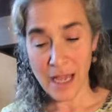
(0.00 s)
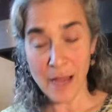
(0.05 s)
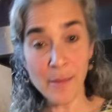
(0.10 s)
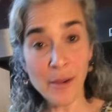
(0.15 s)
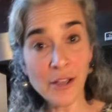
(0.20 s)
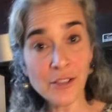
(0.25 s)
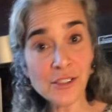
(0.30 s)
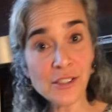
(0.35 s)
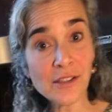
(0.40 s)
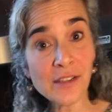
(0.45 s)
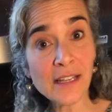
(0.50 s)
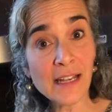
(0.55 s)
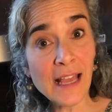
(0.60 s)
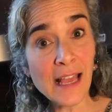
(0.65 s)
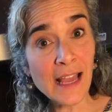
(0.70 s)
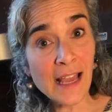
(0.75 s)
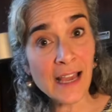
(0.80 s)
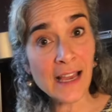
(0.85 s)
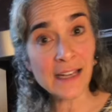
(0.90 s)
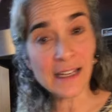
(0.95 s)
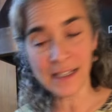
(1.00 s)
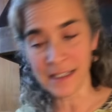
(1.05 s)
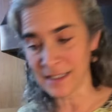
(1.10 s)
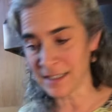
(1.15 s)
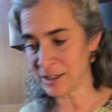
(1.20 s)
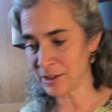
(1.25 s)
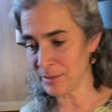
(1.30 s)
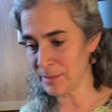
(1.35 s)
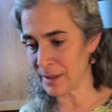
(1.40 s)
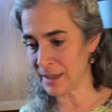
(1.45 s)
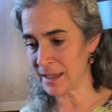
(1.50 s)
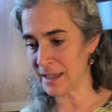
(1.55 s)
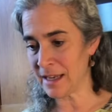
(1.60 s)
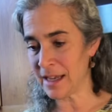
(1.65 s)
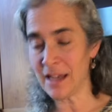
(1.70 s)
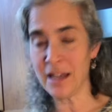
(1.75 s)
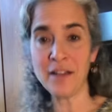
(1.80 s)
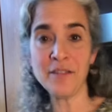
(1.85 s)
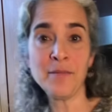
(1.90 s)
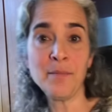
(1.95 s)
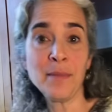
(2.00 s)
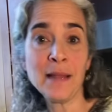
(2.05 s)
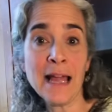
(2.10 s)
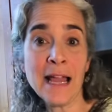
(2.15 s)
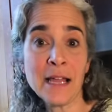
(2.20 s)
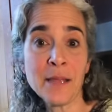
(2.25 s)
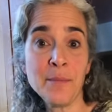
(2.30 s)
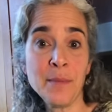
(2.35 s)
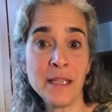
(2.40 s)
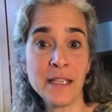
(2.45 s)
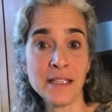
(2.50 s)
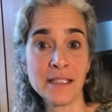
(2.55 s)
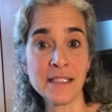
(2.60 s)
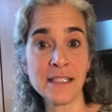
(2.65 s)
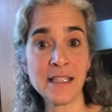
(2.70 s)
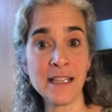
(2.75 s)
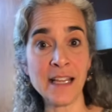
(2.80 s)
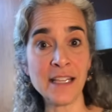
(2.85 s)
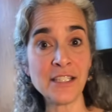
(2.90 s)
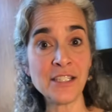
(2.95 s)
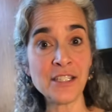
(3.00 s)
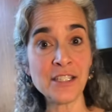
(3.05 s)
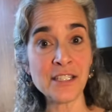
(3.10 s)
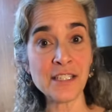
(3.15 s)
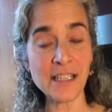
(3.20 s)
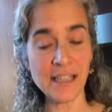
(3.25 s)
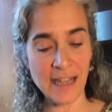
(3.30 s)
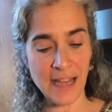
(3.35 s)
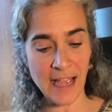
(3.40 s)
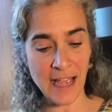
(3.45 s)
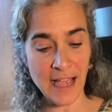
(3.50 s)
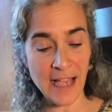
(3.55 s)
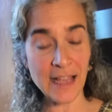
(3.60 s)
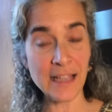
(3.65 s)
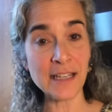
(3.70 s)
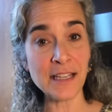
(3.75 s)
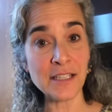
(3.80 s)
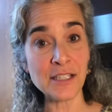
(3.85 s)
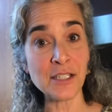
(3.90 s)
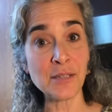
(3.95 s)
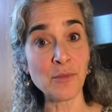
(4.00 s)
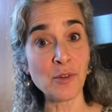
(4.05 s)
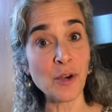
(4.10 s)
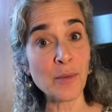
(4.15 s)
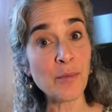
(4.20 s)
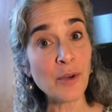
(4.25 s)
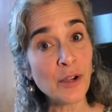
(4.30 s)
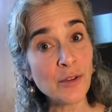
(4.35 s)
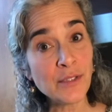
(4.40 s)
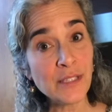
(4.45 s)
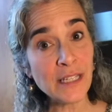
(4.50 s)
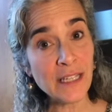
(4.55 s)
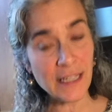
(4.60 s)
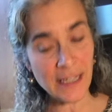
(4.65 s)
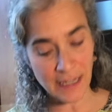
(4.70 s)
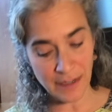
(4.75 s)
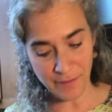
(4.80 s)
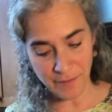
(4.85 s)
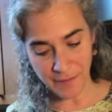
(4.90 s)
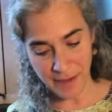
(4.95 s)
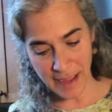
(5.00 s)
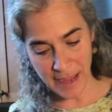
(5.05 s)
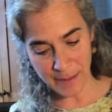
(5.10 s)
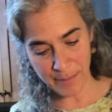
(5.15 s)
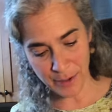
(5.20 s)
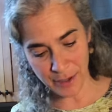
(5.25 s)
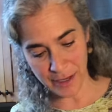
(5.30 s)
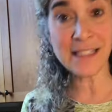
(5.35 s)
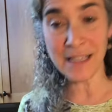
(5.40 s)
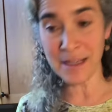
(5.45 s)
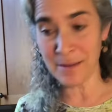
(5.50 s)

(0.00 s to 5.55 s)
I'm also going to add a little bit of black beans, and that's just going to add some more protein and fiber.